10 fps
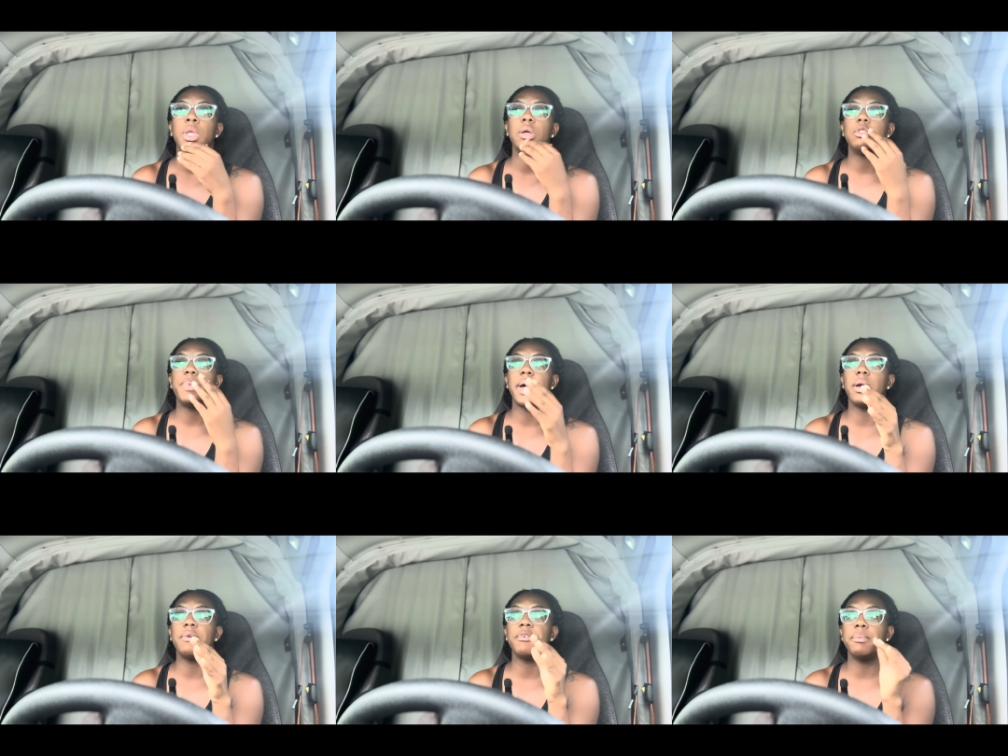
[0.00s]
It's
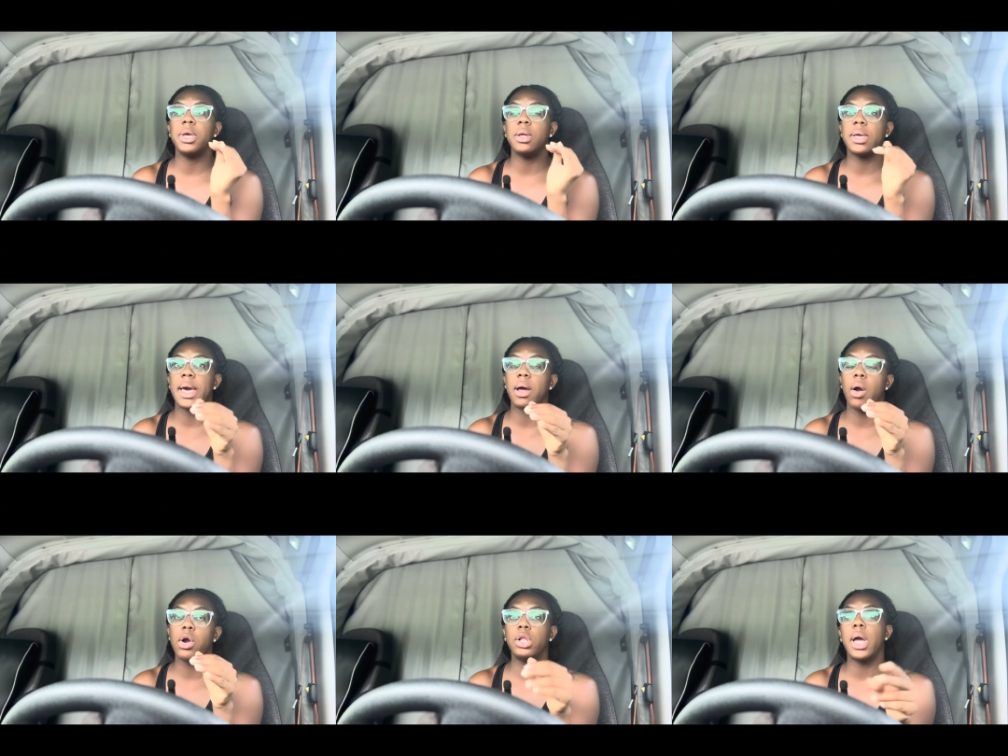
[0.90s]
better for me to get
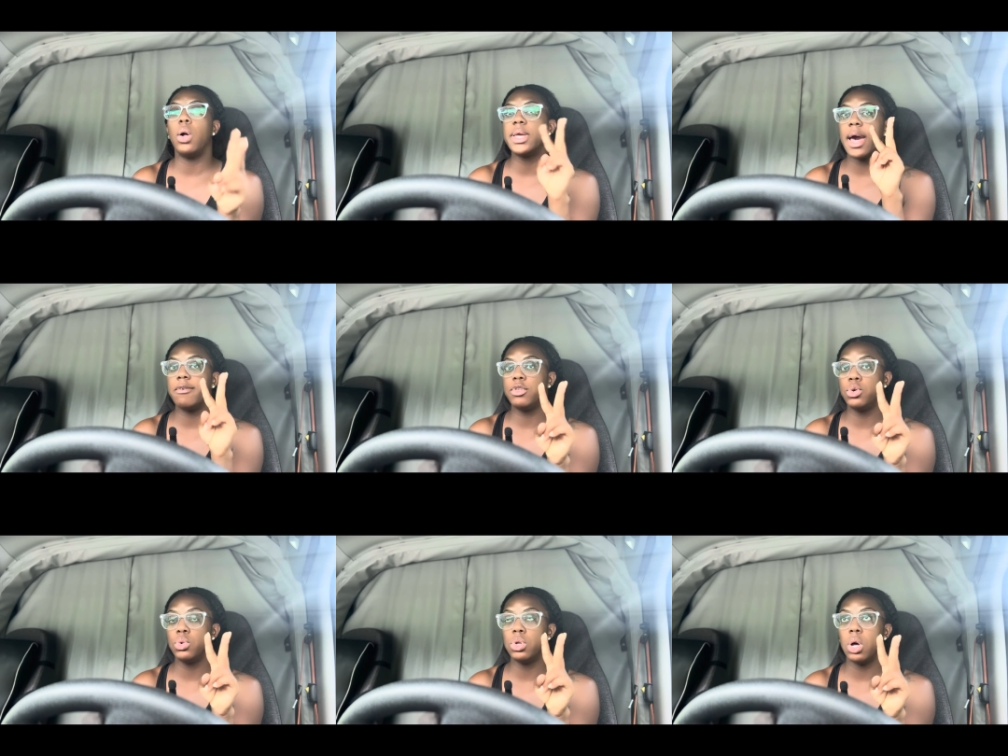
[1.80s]
out early. I only have
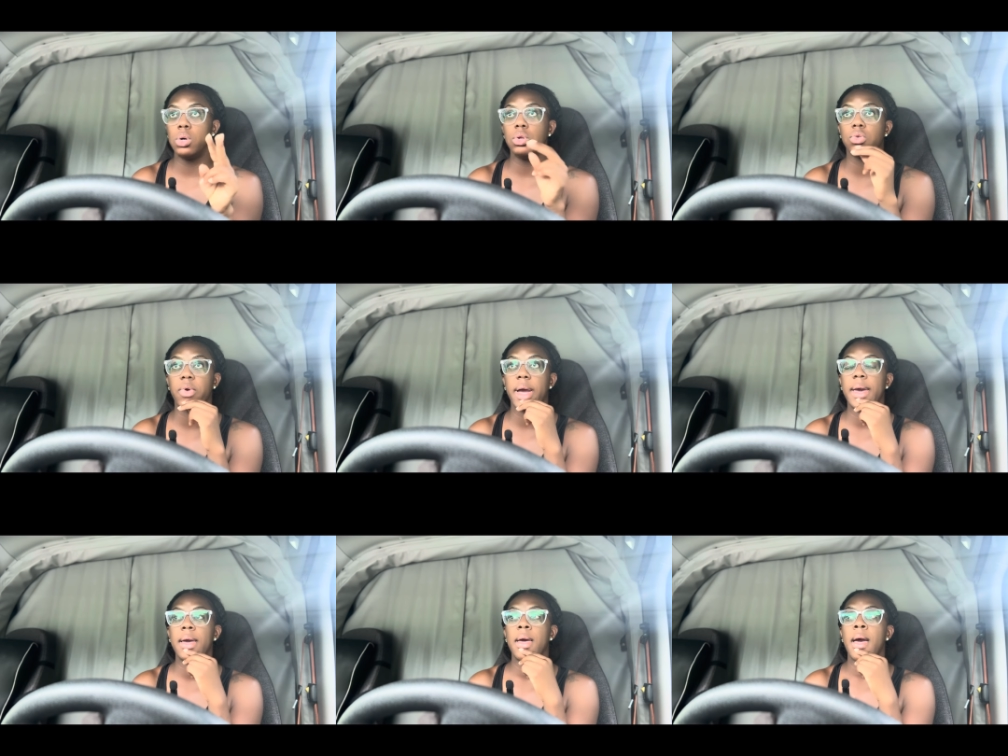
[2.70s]
two loads,
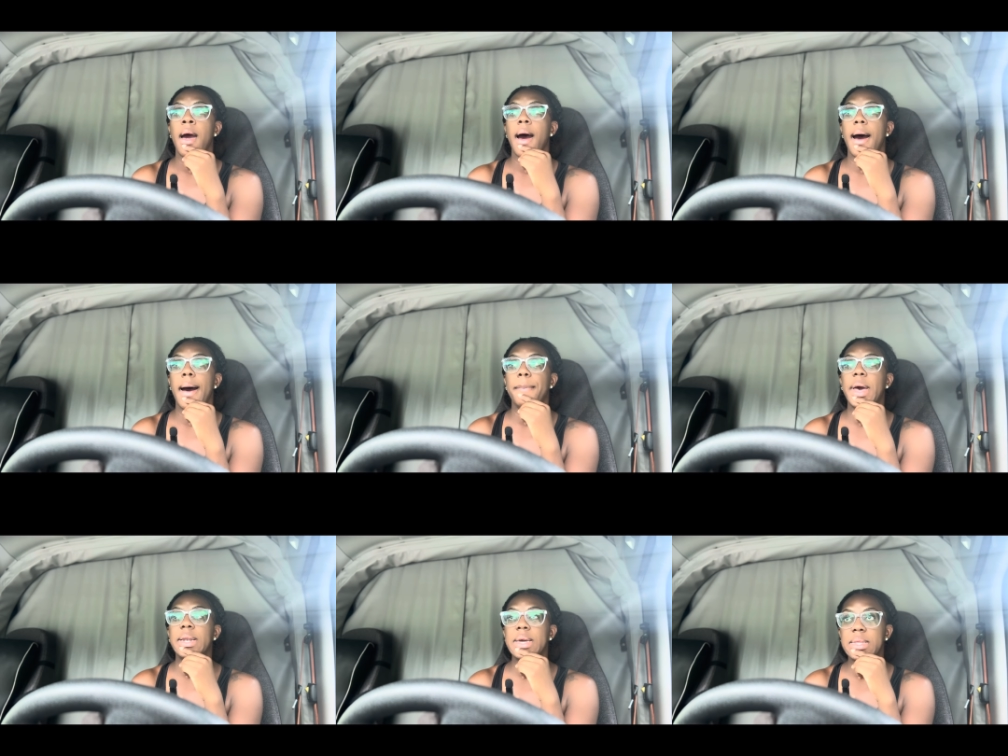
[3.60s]
right?
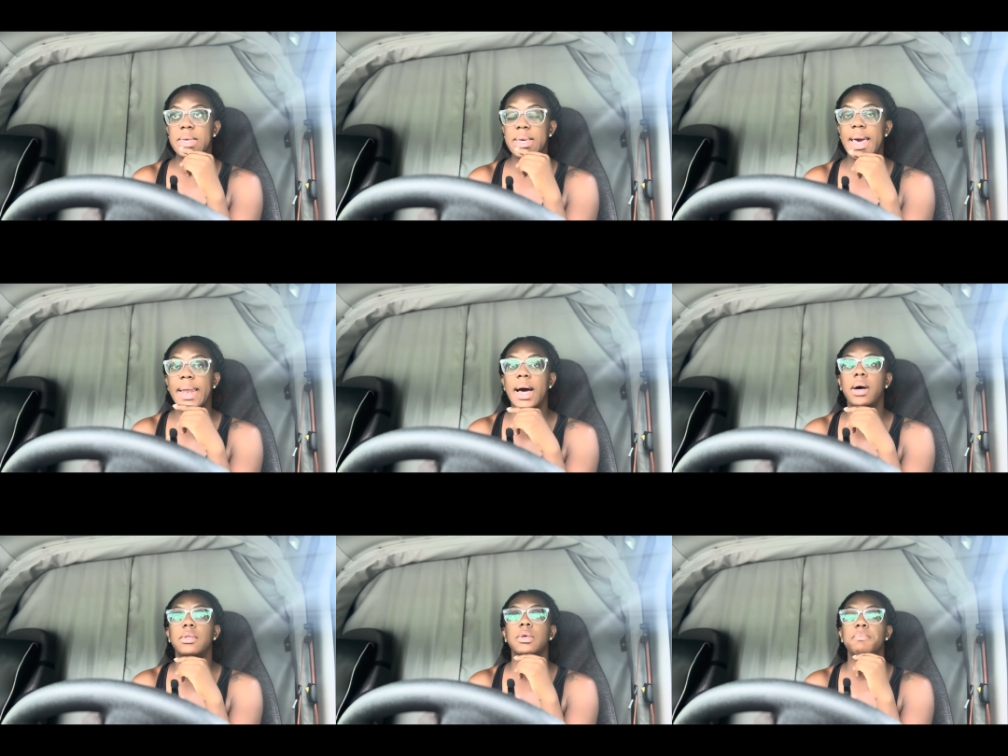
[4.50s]
I need to get
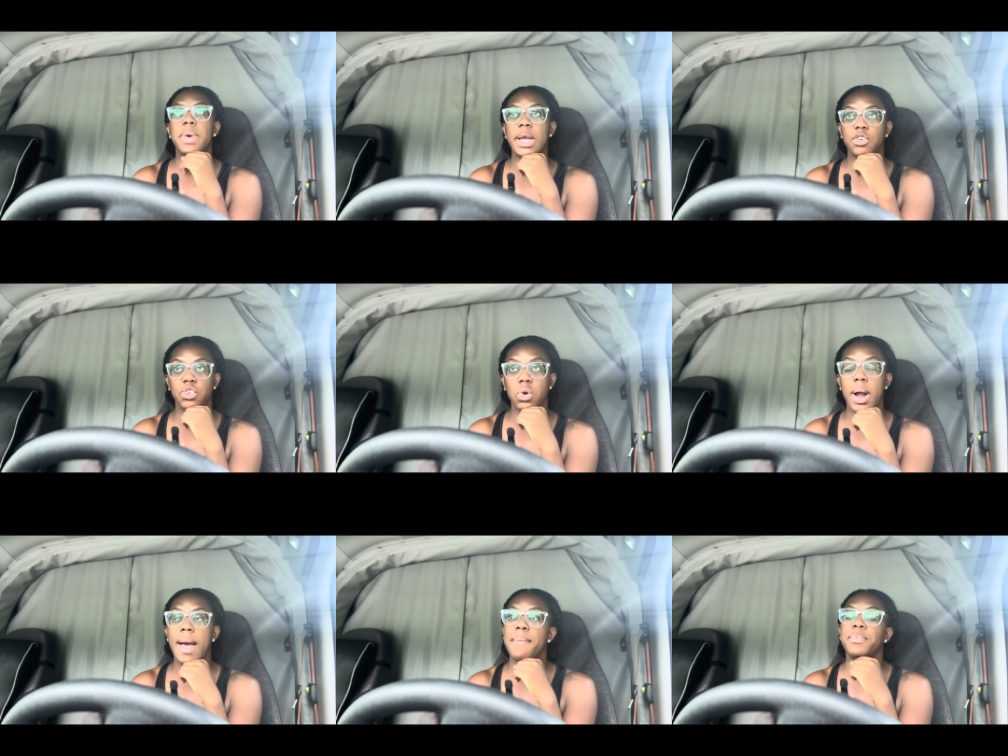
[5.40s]
out to make
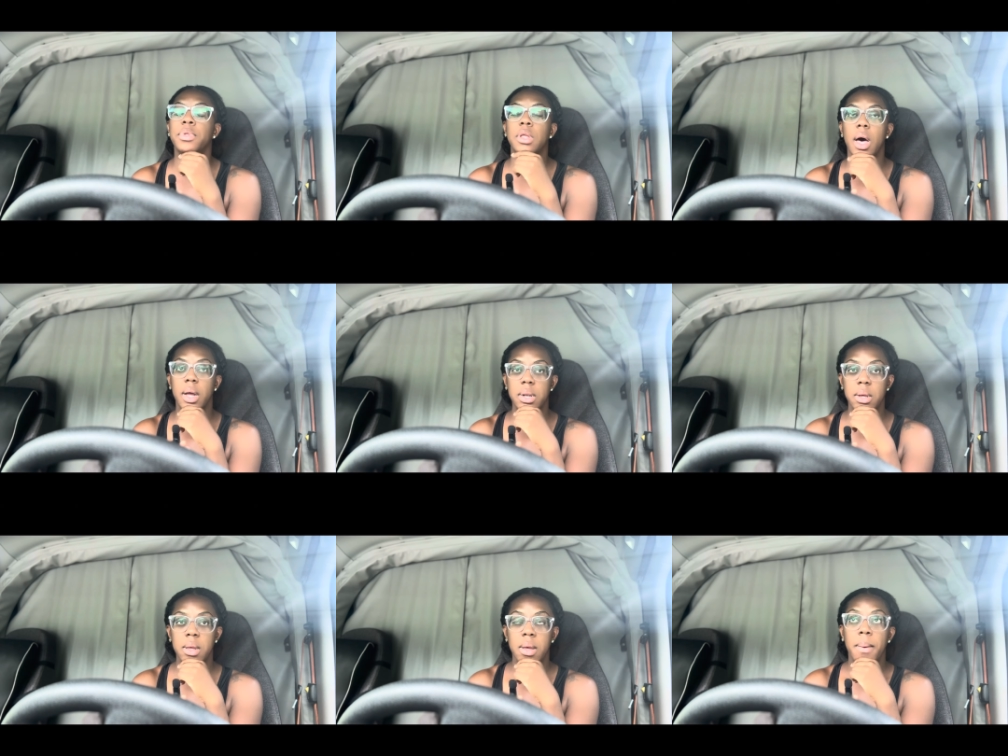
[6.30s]
sure I'm
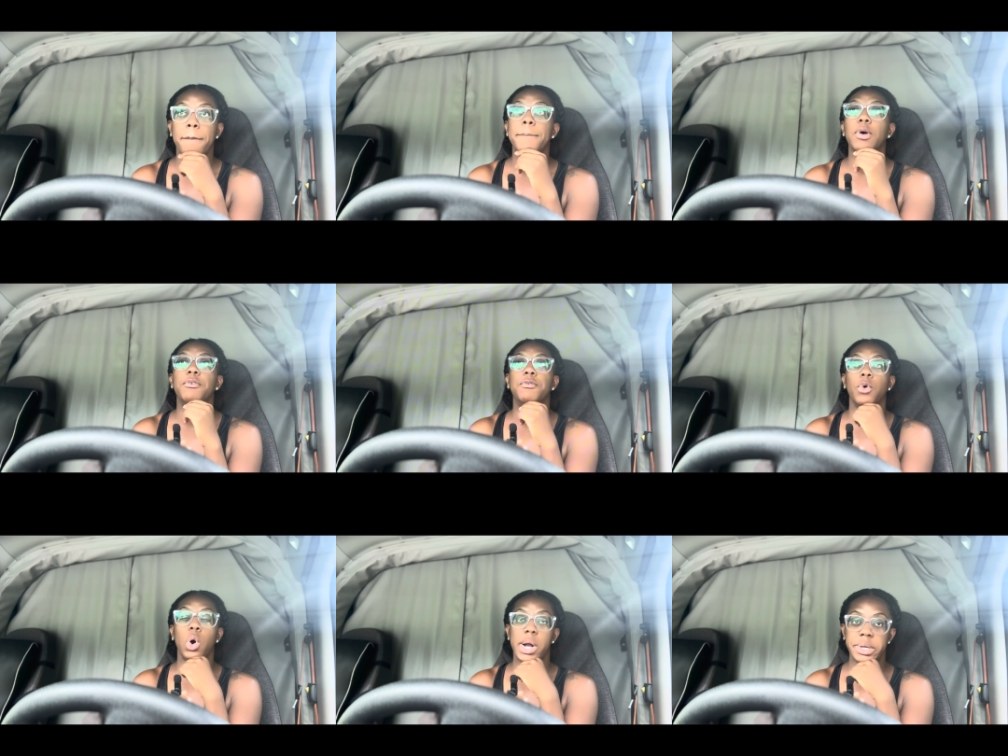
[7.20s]
done
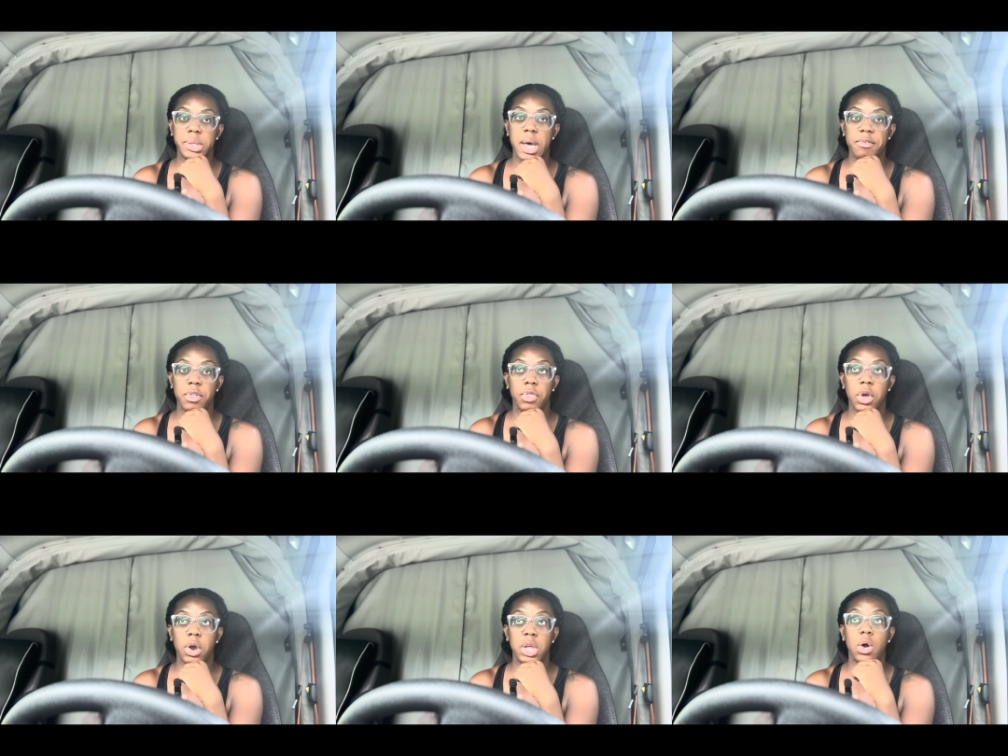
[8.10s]
before
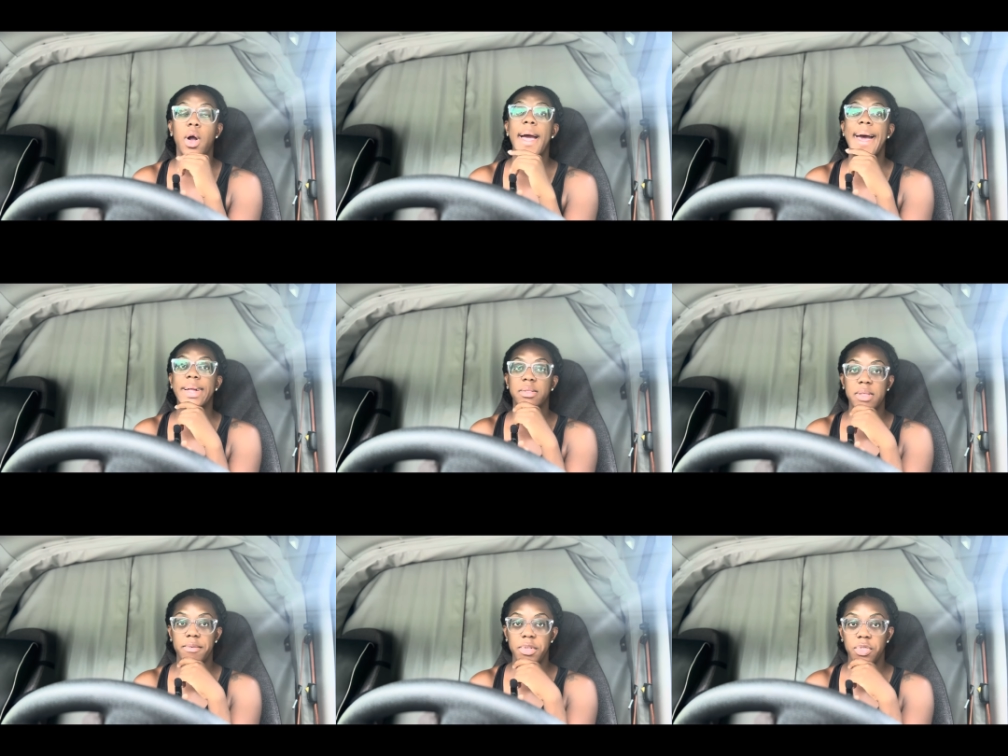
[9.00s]
7:30 or at
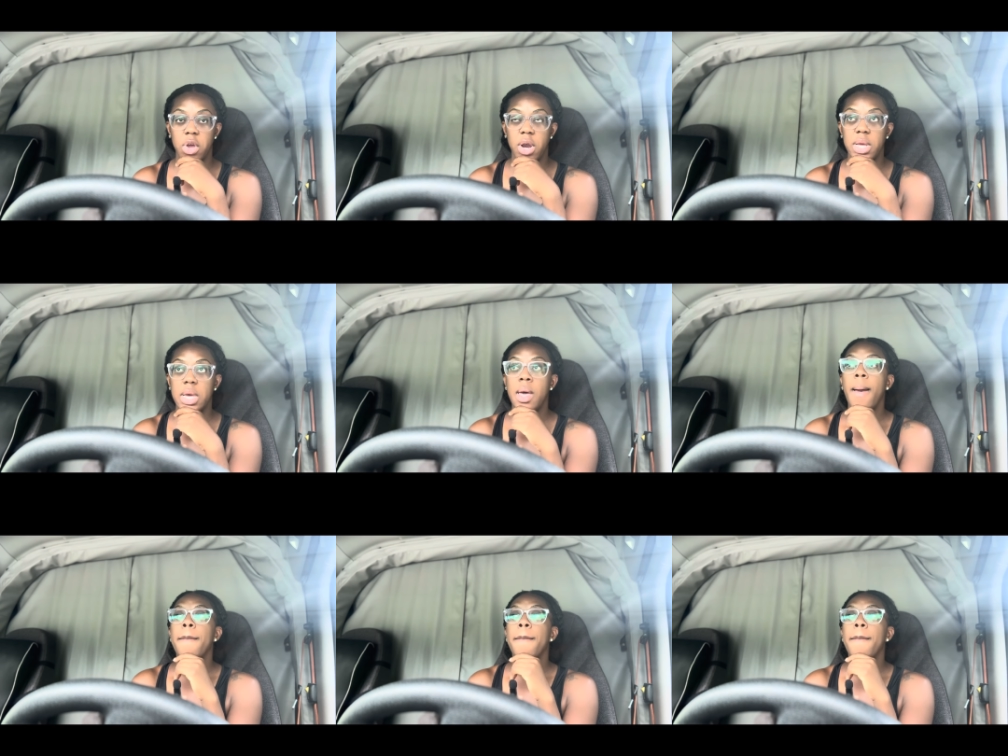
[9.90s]
7:30,